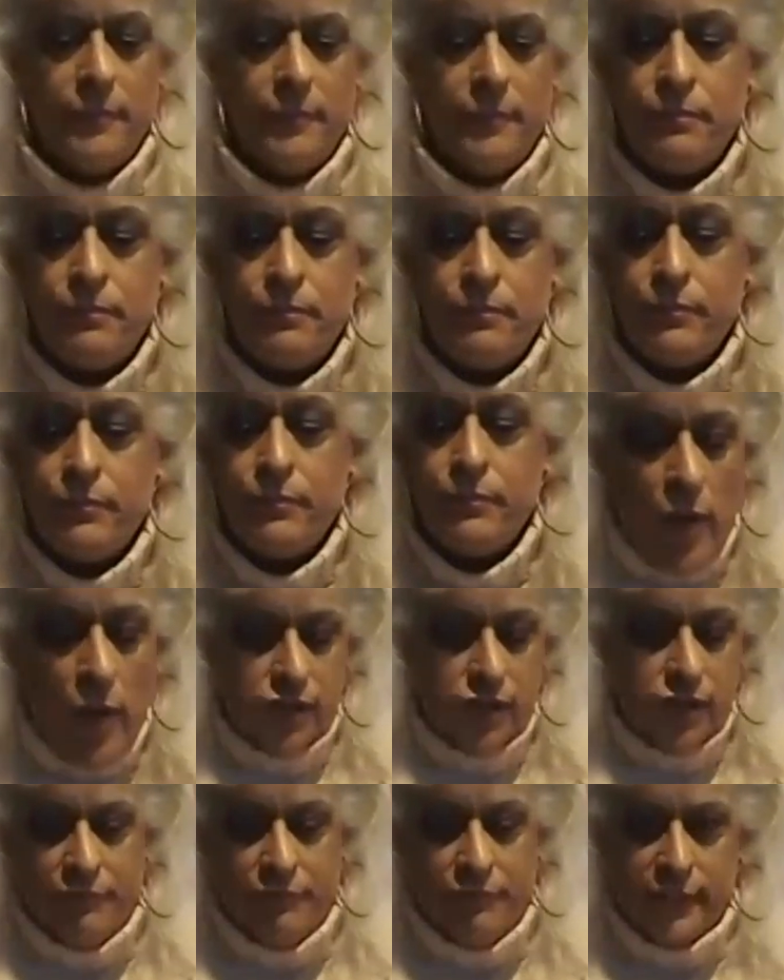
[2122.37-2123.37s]
I'm writing a
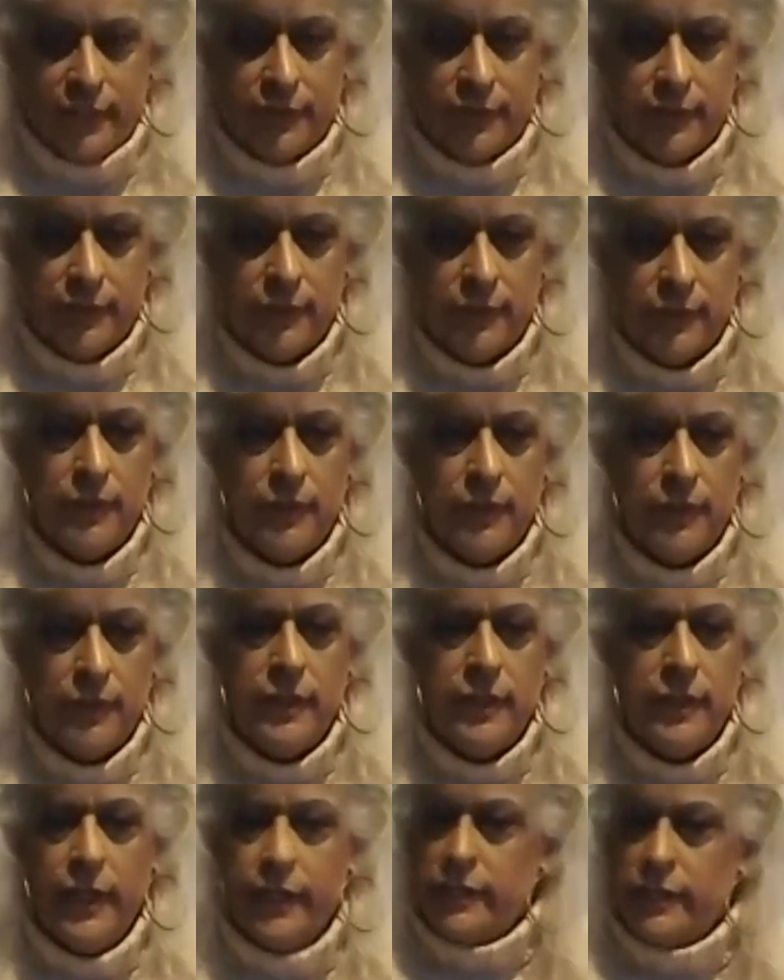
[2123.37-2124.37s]
story for
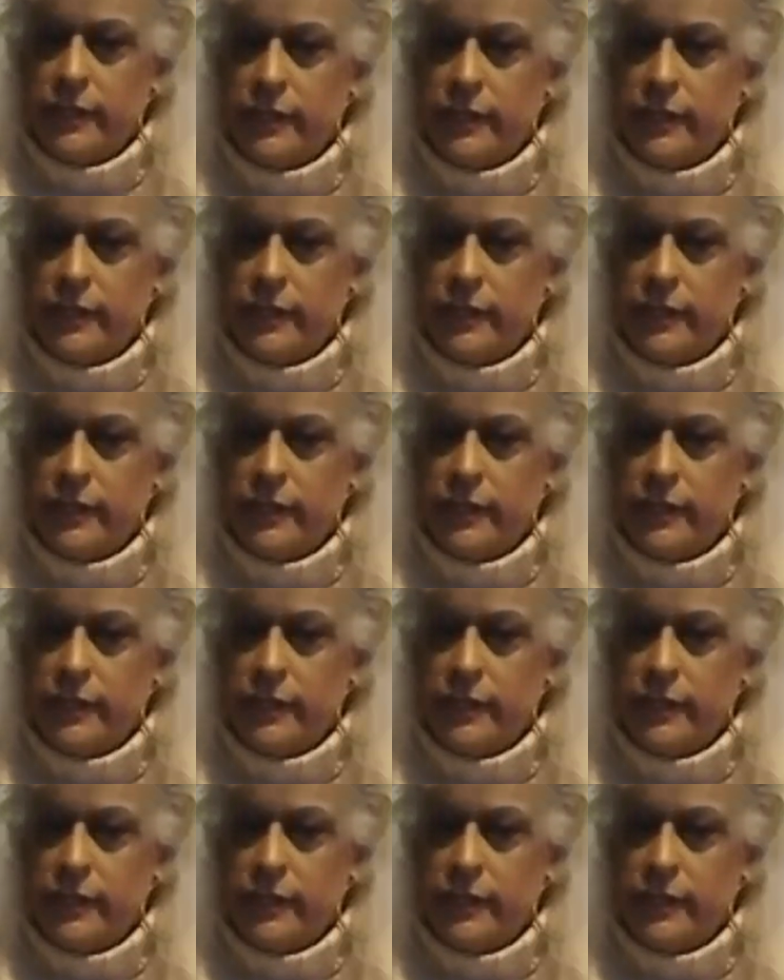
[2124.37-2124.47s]
Netflix.